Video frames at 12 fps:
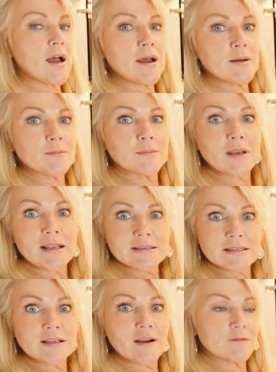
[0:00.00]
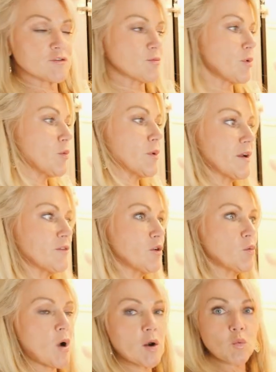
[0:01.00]
nice and comfortable, whatever
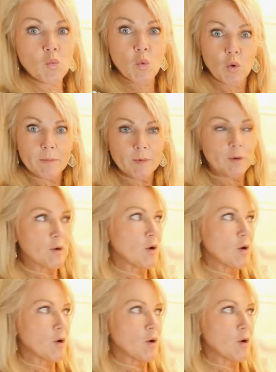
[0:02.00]
you want, warm or